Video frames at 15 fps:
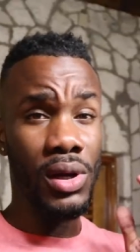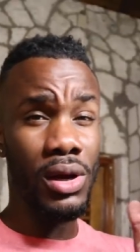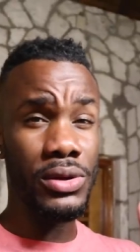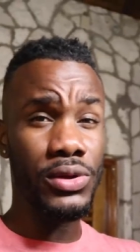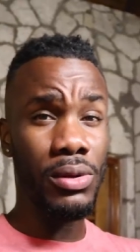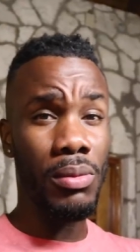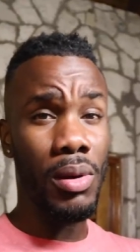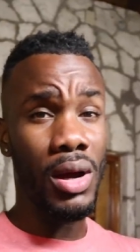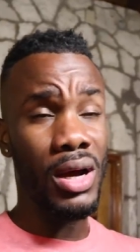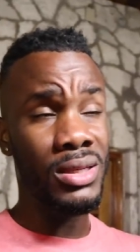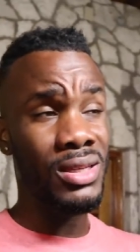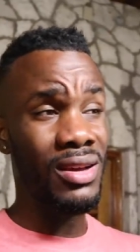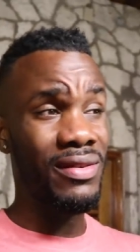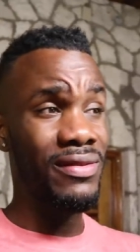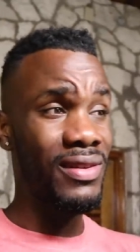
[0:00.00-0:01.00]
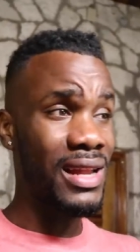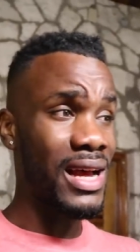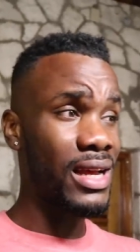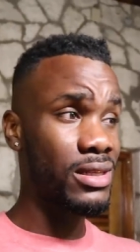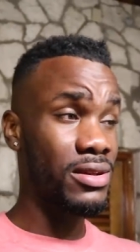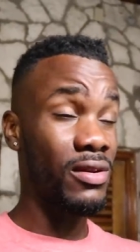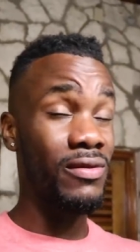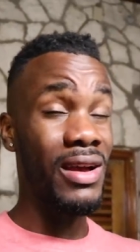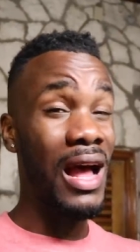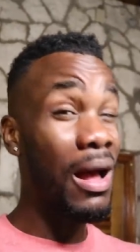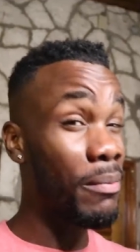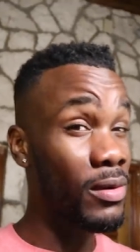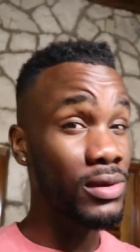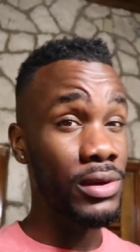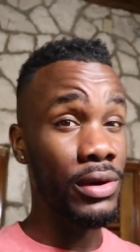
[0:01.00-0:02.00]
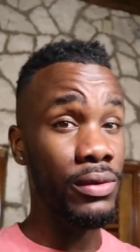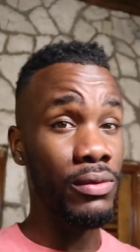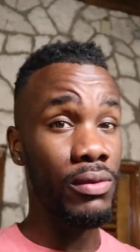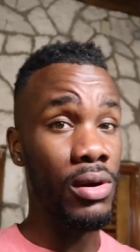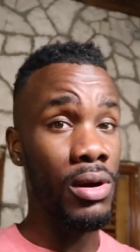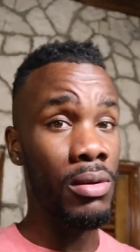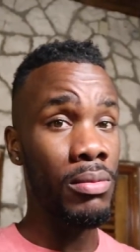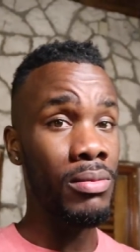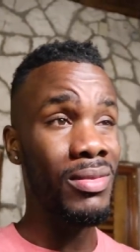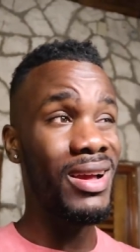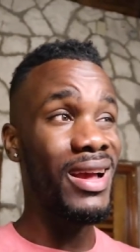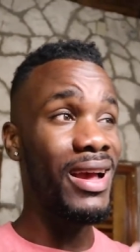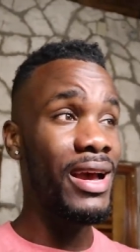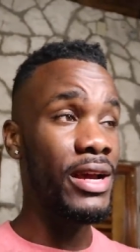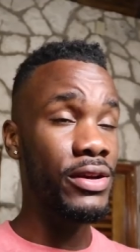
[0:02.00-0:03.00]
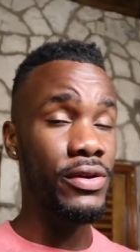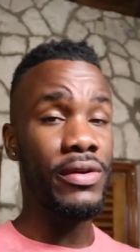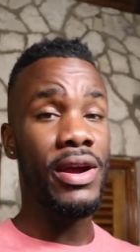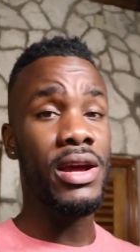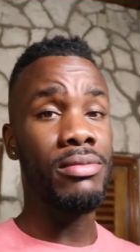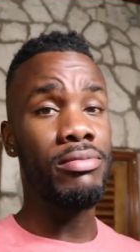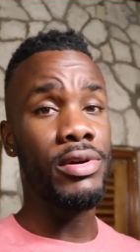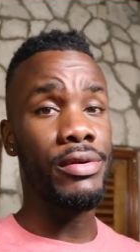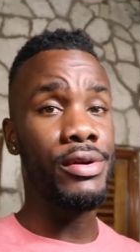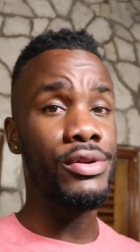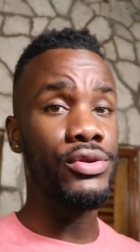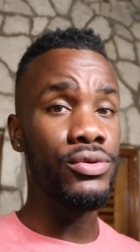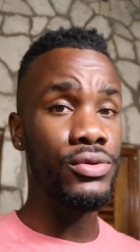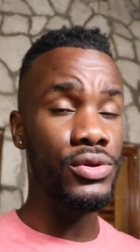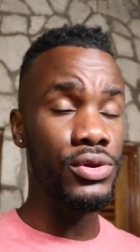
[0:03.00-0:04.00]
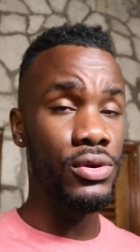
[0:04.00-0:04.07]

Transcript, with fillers: we also bought a flask of Appleton rum and cranberry juice.